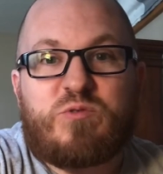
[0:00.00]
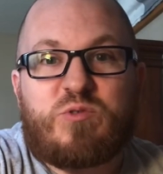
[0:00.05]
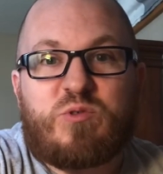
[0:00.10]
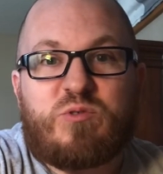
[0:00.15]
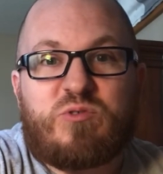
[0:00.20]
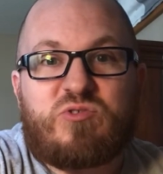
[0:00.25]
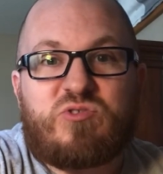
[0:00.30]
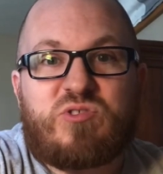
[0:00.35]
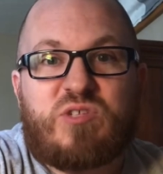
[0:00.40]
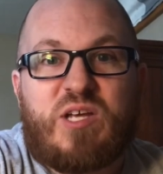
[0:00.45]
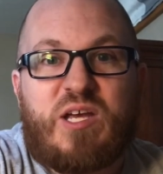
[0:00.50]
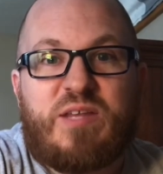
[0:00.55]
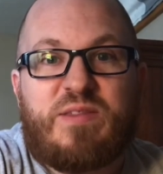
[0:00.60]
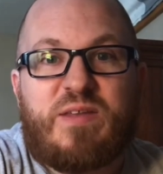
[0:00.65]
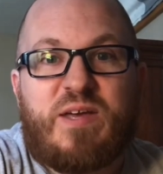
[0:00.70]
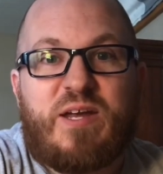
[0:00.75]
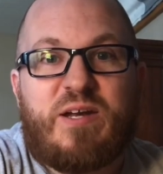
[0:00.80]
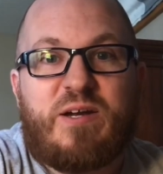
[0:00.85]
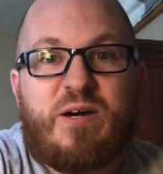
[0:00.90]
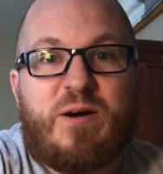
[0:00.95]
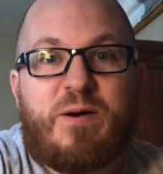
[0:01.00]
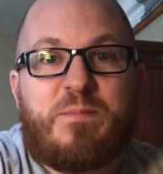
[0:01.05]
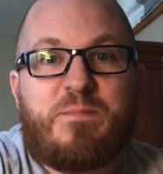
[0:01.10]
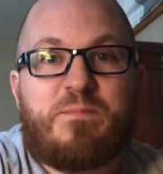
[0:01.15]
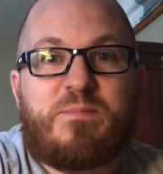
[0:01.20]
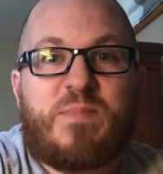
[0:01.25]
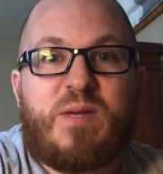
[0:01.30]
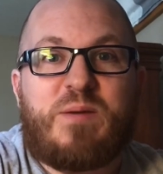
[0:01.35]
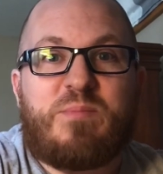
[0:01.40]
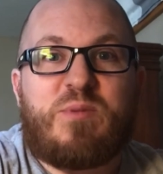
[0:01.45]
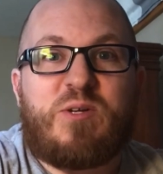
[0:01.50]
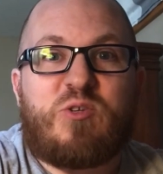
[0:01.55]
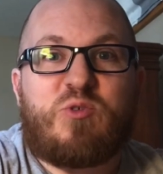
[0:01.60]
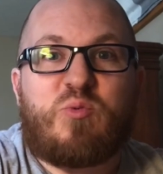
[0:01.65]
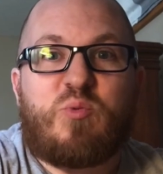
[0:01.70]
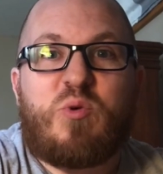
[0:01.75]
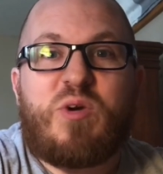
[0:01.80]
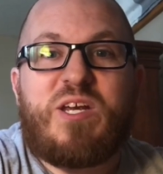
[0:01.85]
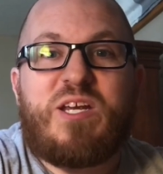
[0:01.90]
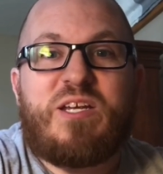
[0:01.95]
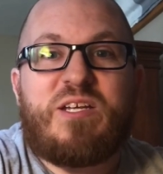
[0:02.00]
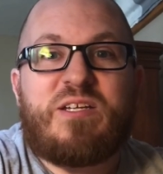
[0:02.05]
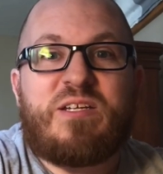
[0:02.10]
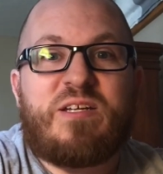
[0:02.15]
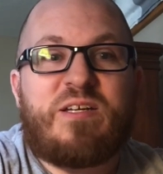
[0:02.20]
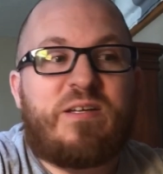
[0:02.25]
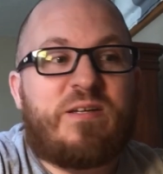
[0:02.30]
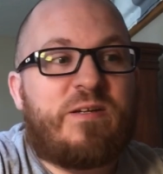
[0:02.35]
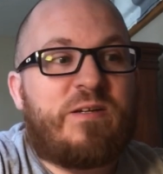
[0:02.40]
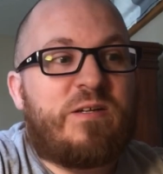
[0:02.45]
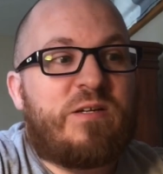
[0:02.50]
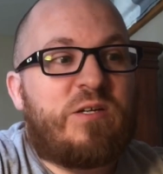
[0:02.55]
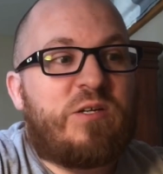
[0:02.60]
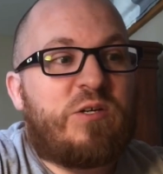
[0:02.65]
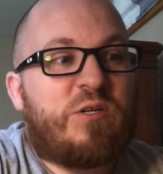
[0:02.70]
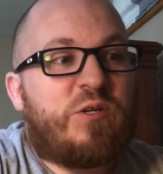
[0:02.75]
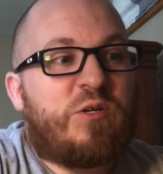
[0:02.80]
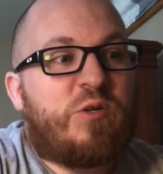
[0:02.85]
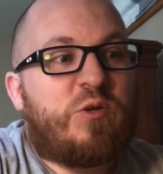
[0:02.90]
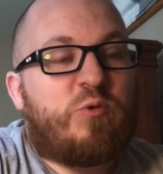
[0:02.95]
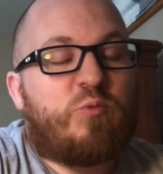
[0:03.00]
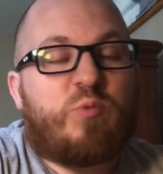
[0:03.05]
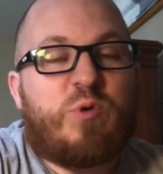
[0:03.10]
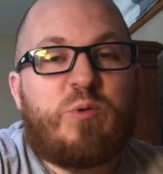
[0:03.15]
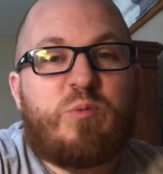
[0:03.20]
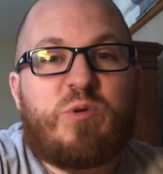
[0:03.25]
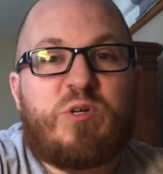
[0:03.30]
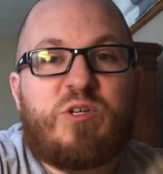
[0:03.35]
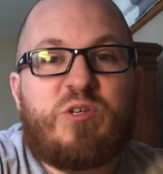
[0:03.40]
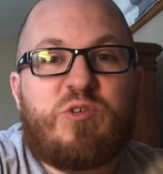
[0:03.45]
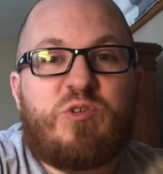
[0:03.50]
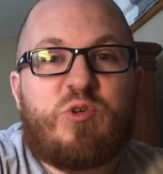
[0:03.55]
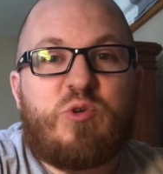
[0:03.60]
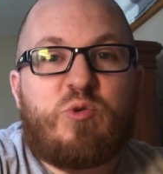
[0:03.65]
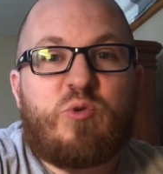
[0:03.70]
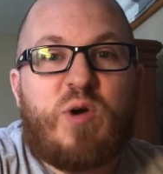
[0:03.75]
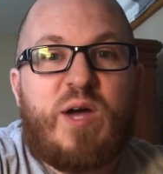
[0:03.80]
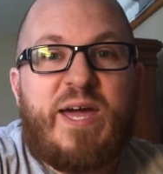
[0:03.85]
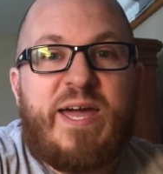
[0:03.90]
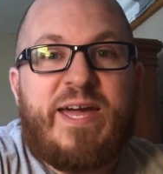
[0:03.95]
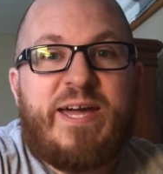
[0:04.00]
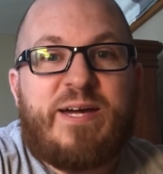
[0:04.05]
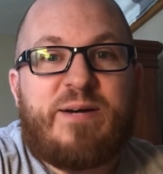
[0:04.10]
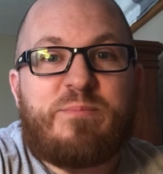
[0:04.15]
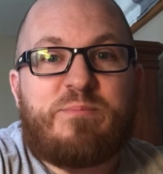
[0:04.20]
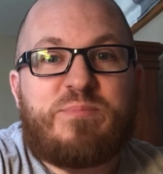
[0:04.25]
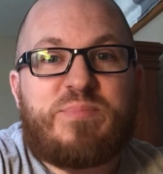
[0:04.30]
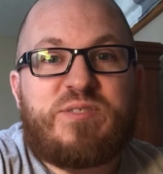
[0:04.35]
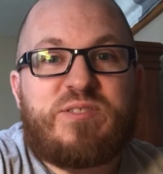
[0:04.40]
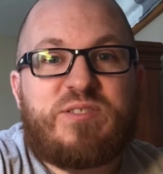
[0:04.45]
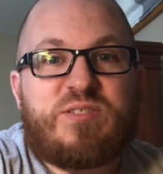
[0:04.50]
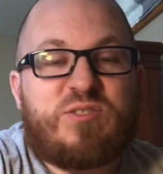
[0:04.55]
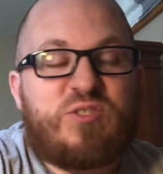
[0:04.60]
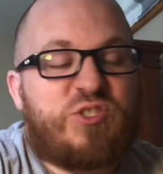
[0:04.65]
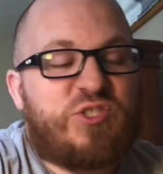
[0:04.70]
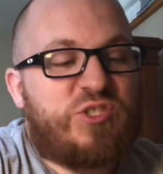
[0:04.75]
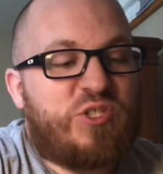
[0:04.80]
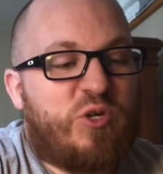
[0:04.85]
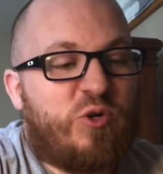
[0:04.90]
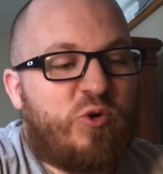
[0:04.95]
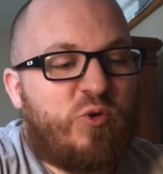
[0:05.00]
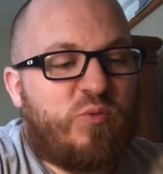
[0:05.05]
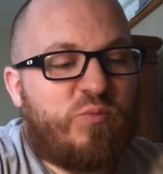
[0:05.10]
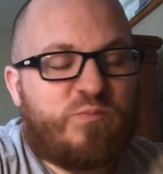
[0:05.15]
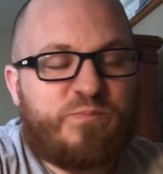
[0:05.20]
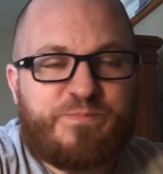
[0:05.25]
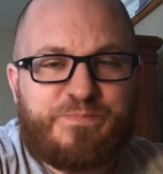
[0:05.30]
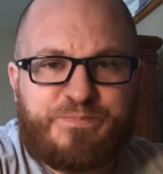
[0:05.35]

So it was, and then in between we would do abs. So